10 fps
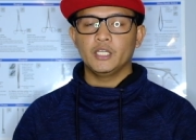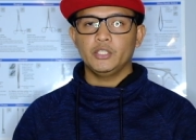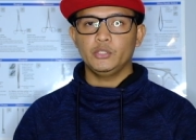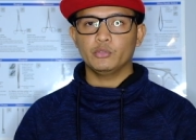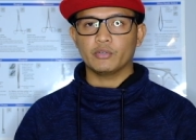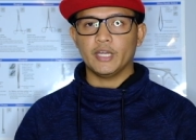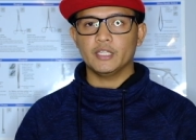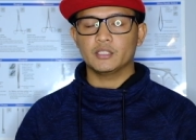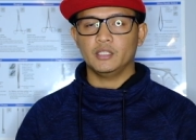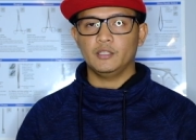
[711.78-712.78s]
new
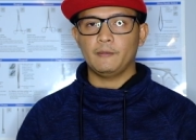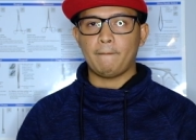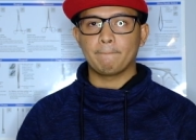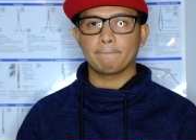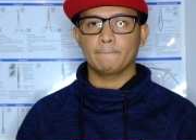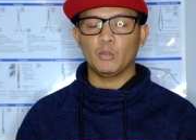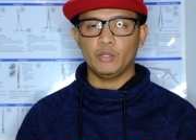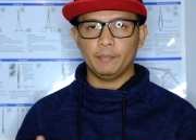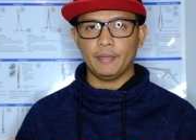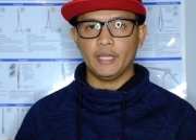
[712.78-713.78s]
grads
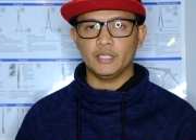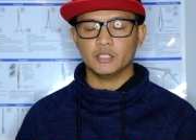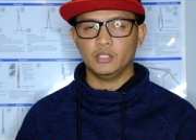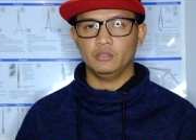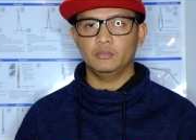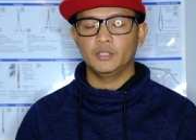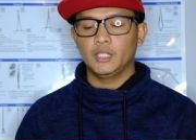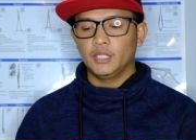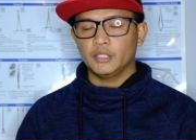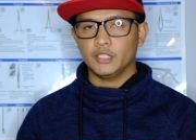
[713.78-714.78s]
with a pay, so
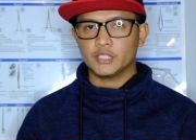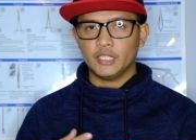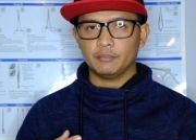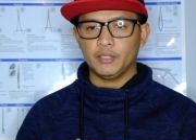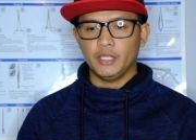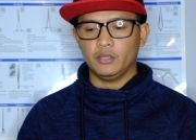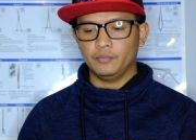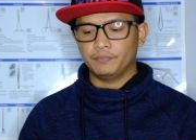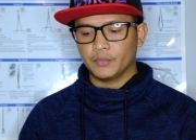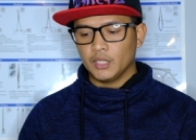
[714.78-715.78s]
just let me
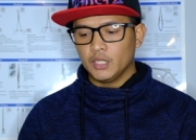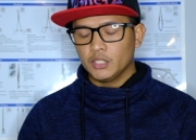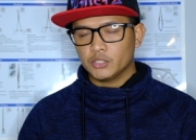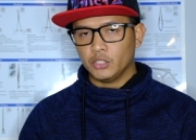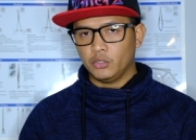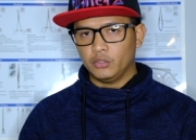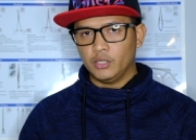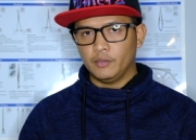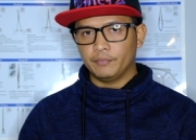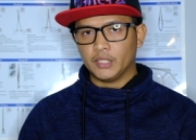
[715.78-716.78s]
know.
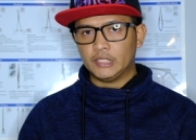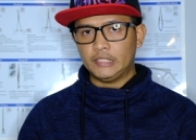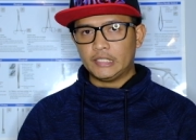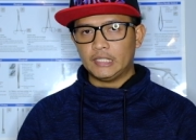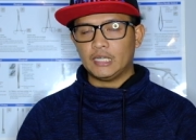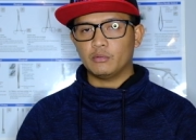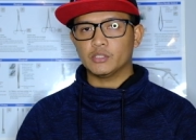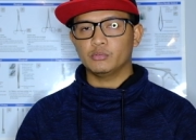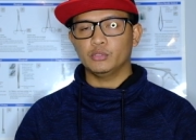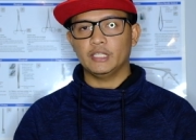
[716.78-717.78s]
So the clinical
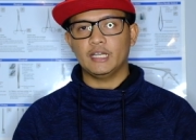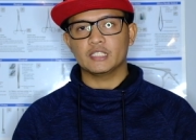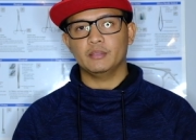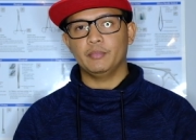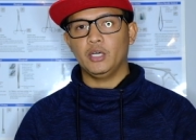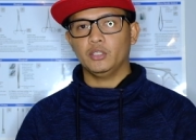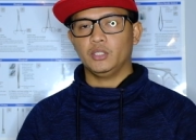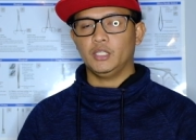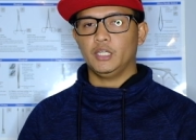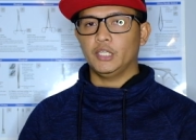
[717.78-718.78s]
hours would last
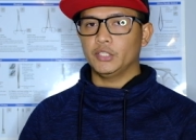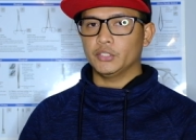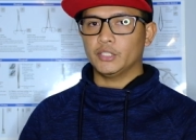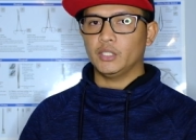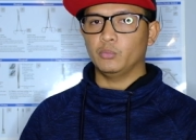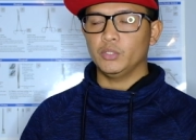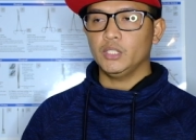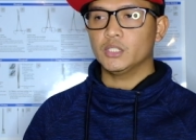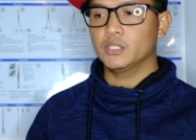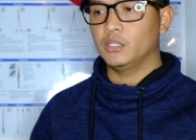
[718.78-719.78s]
about another 10
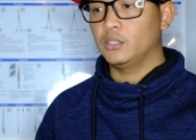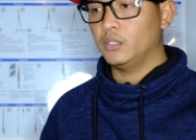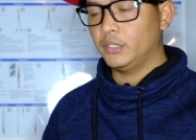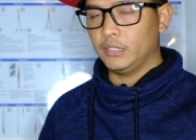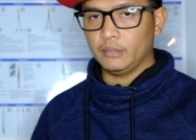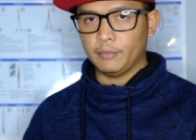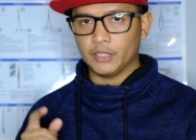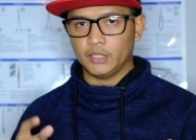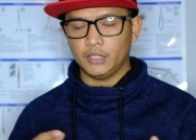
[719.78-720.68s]
weeks, but